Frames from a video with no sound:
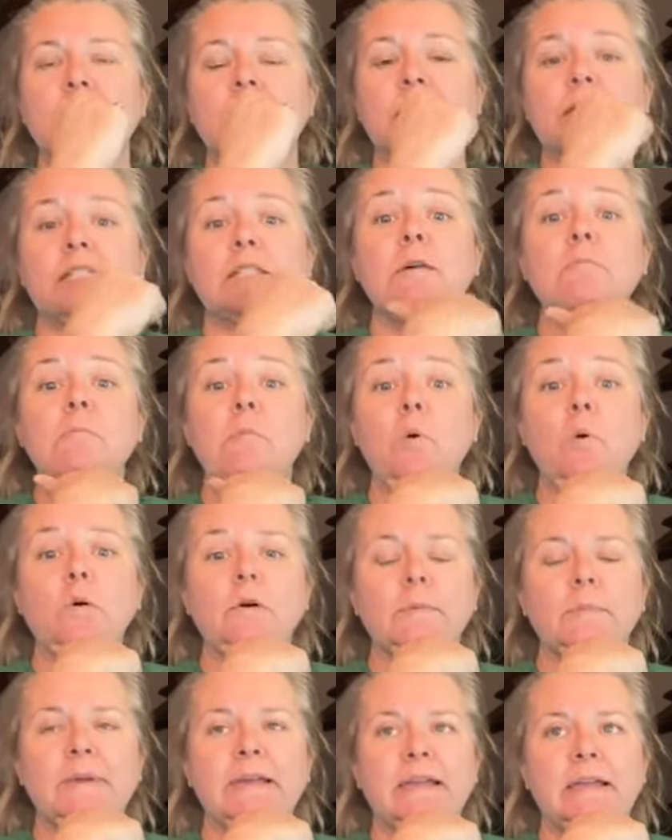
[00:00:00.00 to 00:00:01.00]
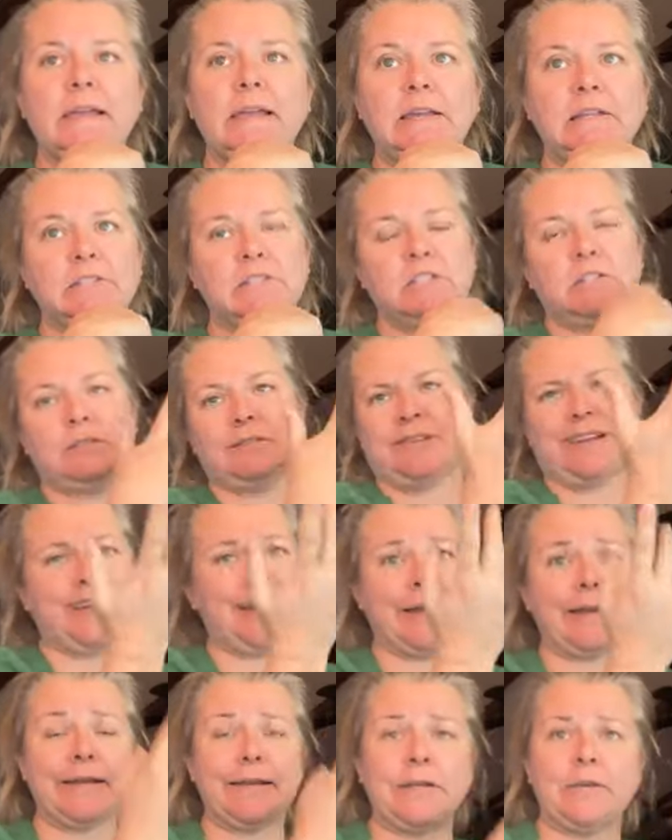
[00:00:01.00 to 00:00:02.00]
It's the More page.
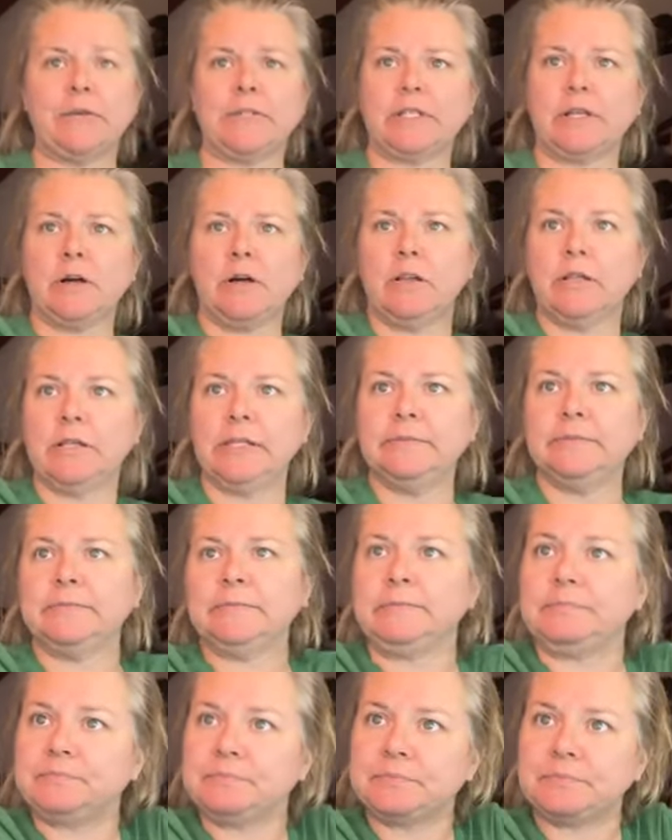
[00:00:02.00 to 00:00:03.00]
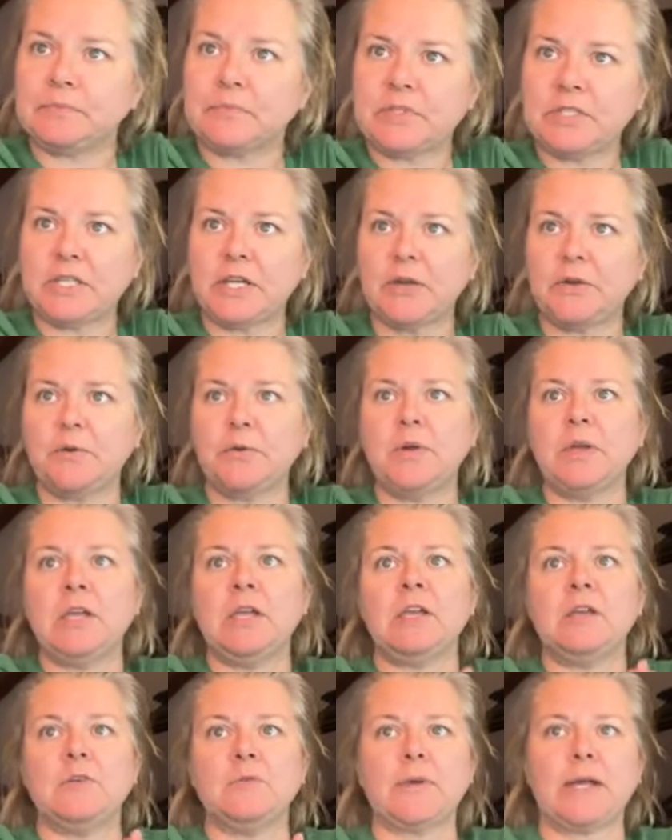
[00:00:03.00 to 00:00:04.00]
I didn't know what to call it. So
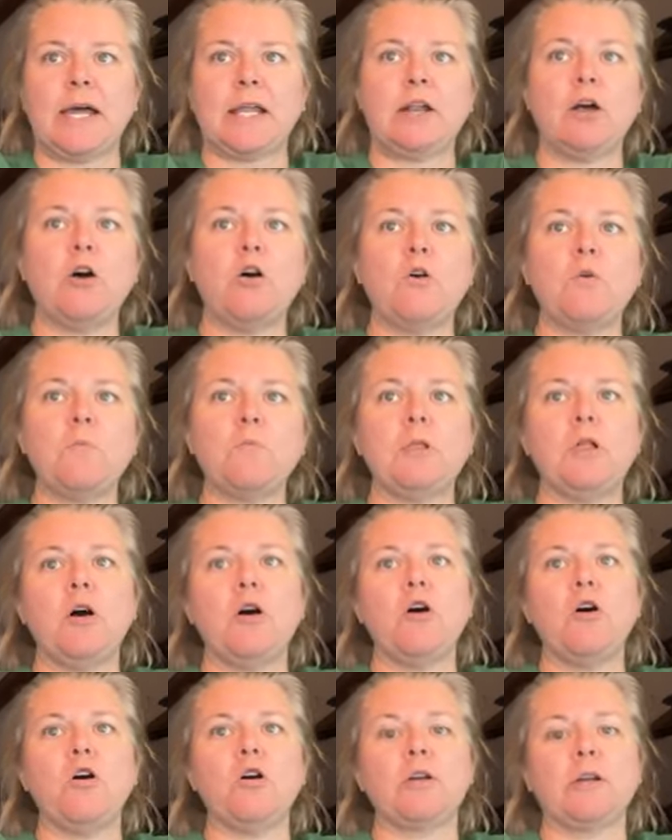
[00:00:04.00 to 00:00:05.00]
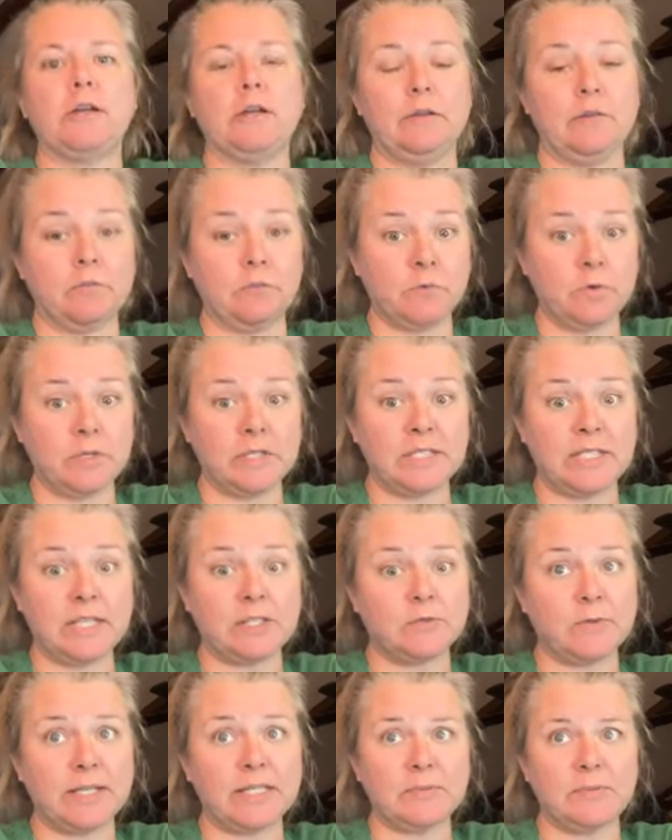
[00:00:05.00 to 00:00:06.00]
we got home blog. Well, it
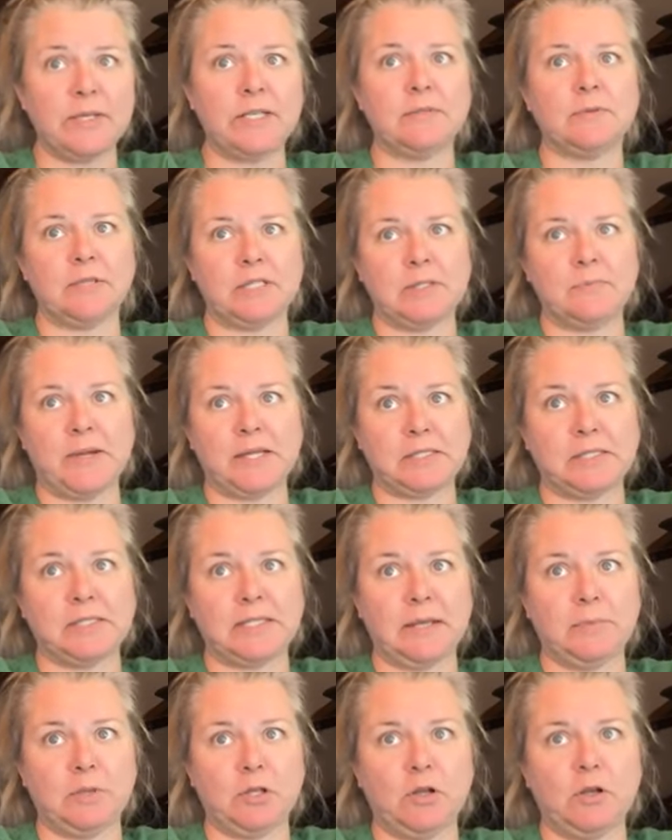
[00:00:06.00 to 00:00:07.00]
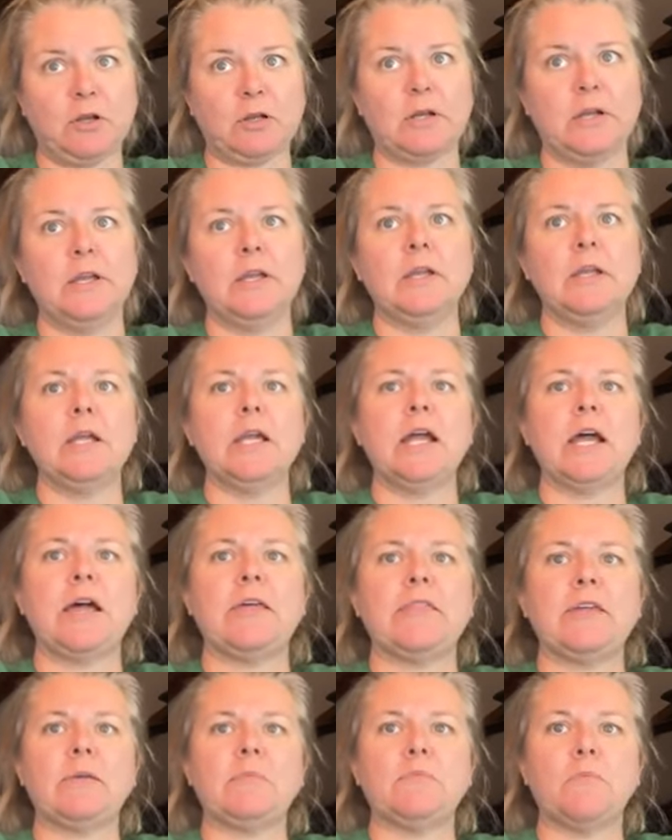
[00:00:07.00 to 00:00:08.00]
says recipes, but it's about to say blog.
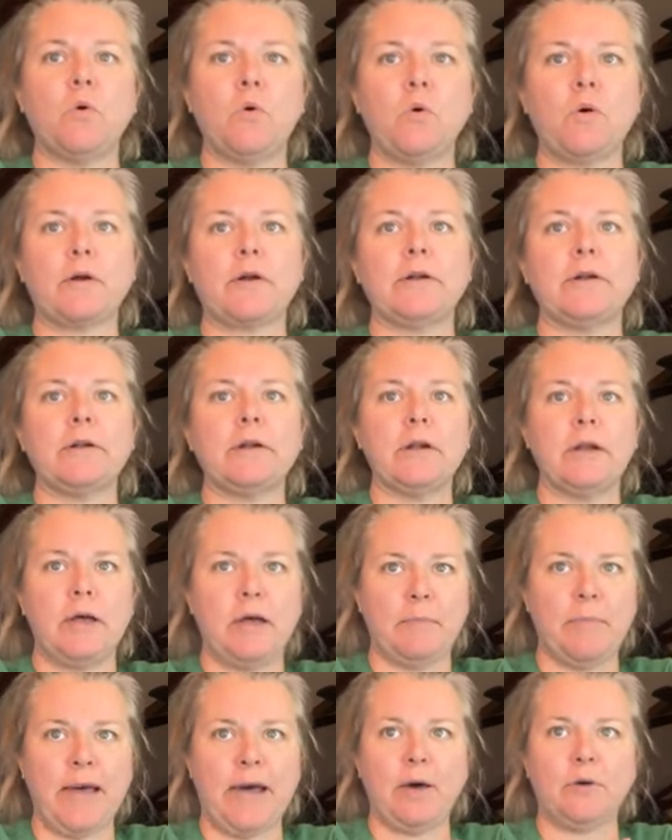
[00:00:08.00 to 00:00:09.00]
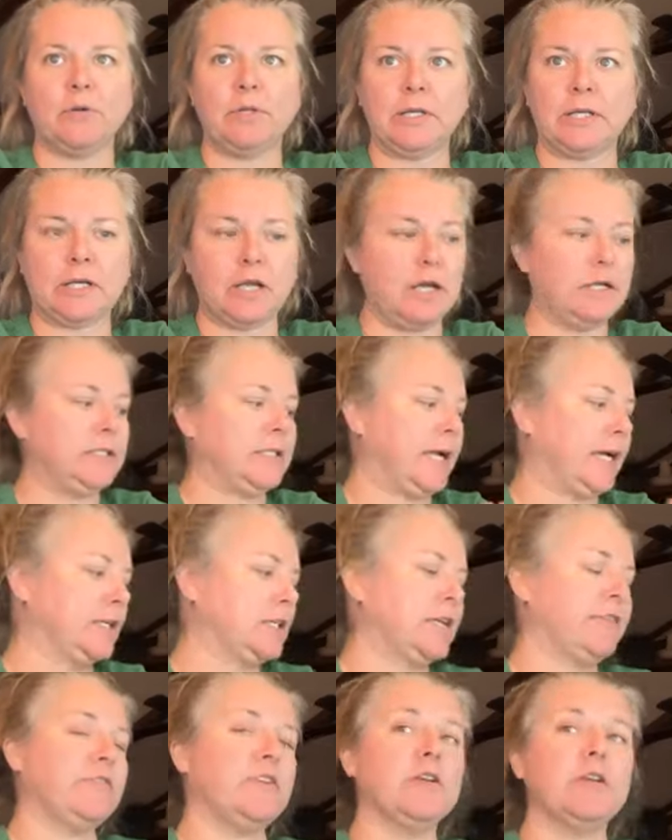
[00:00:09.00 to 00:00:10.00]
And then more about
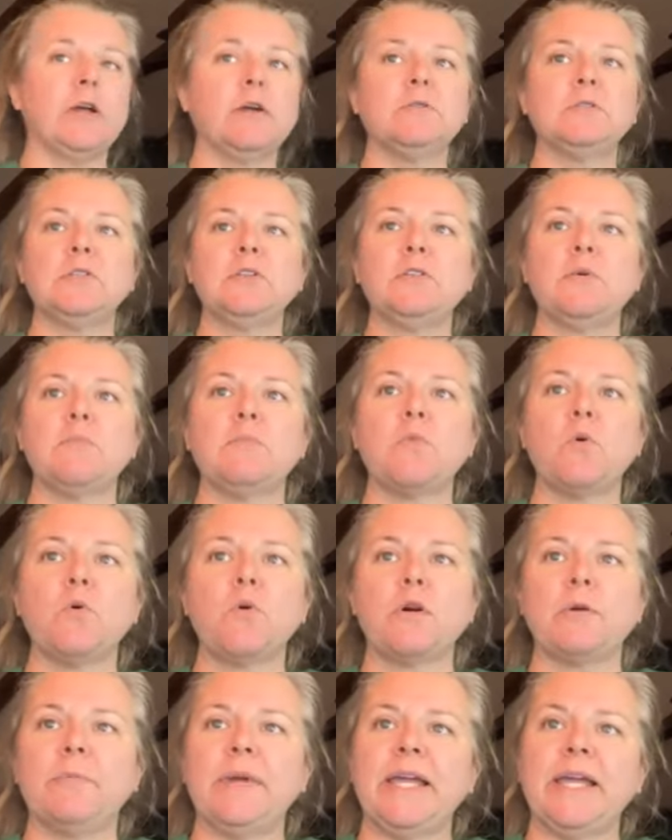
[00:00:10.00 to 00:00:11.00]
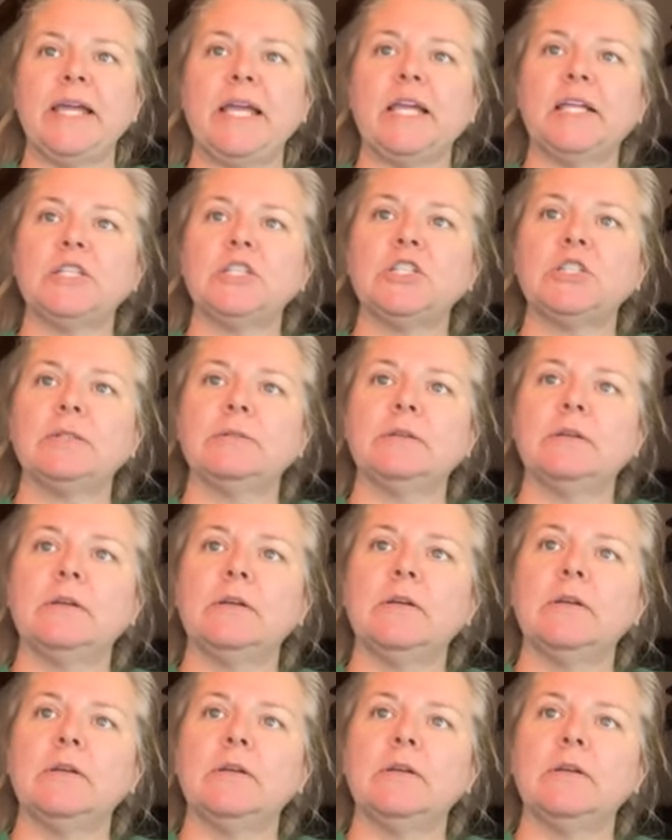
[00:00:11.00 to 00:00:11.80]
contact. If you go to the More page,